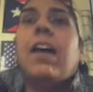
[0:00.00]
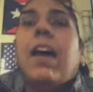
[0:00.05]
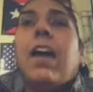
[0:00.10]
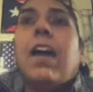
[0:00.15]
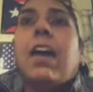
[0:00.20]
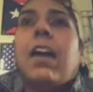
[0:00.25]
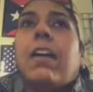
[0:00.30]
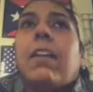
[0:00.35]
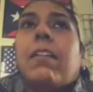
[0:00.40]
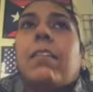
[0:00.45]

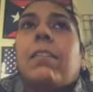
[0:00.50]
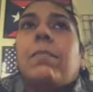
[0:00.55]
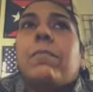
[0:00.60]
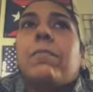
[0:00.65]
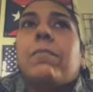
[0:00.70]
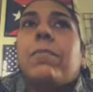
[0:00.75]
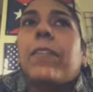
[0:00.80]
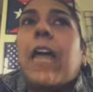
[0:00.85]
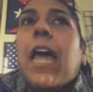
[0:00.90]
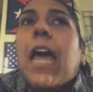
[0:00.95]

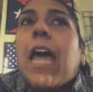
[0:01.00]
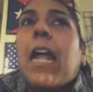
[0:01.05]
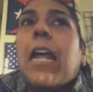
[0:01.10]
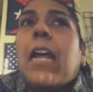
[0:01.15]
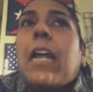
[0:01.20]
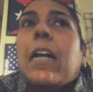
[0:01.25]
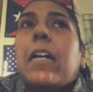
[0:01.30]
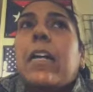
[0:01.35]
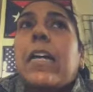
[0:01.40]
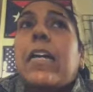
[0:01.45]

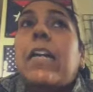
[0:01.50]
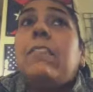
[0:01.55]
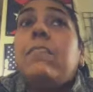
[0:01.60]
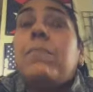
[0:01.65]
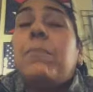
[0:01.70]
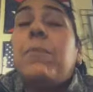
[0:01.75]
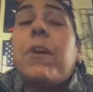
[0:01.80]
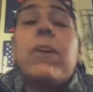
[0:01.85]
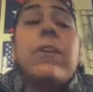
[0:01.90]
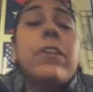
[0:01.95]
And
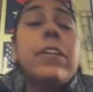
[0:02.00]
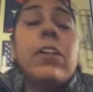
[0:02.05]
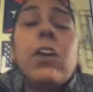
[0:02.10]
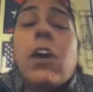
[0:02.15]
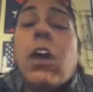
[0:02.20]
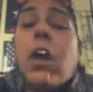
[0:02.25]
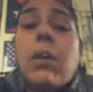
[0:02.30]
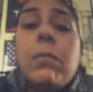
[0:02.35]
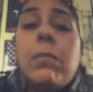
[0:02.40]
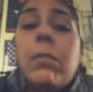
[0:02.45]
it's very
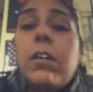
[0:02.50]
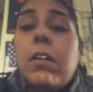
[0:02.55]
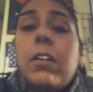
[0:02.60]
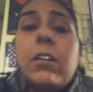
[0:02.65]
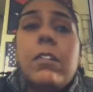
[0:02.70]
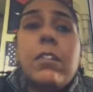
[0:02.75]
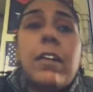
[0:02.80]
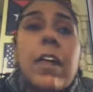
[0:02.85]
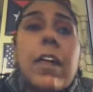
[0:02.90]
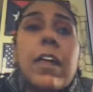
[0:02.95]

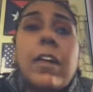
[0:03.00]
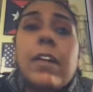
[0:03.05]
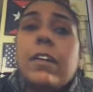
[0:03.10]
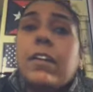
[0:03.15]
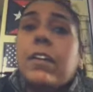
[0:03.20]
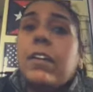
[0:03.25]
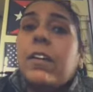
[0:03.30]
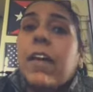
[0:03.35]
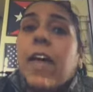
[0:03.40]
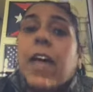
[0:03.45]
common.
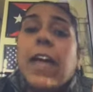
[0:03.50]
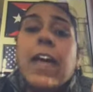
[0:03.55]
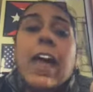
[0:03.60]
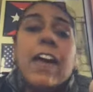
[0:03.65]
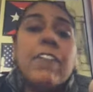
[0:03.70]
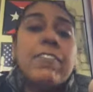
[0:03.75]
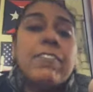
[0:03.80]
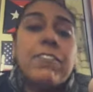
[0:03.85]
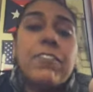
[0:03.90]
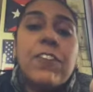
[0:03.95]
Like, I
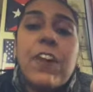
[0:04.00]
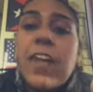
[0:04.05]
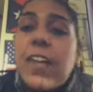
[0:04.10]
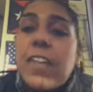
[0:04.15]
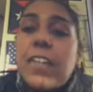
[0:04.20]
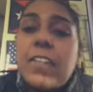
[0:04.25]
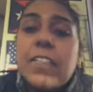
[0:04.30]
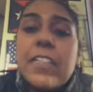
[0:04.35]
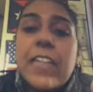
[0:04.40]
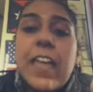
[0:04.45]
have
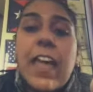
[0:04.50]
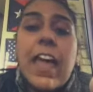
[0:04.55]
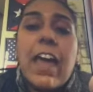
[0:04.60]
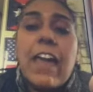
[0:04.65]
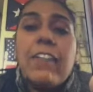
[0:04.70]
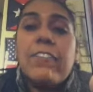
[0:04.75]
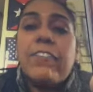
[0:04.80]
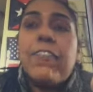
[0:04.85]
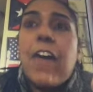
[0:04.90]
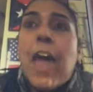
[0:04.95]
friends, I
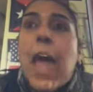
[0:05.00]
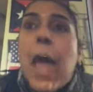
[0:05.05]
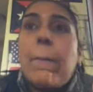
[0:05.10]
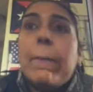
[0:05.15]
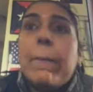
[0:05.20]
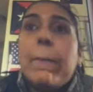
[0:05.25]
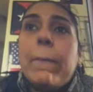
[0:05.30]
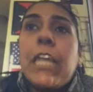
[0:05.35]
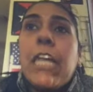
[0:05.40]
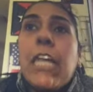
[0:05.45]
have
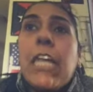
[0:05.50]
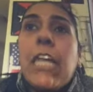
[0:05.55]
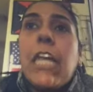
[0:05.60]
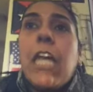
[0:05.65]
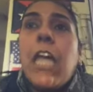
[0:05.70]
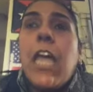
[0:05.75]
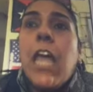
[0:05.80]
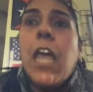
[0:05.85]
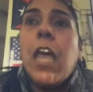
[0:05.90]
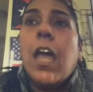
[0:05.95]
family